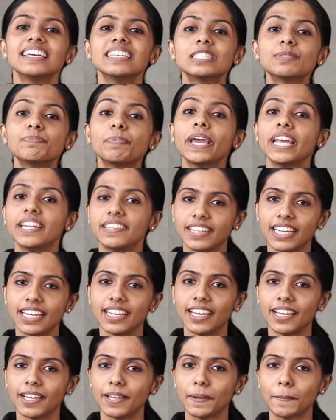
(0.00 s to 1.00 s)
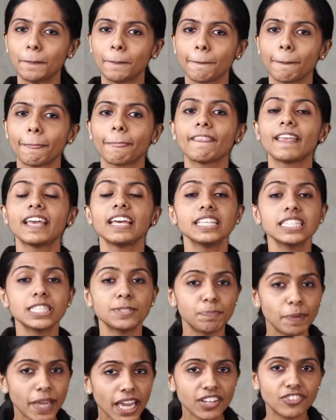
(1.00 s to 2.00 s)
Speed reading.
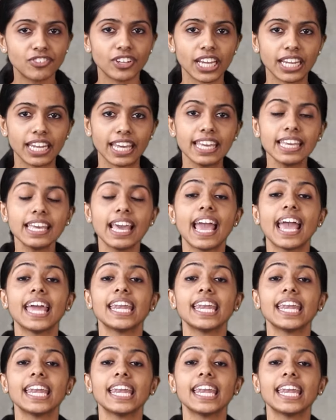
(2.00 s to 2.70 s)
Speed reading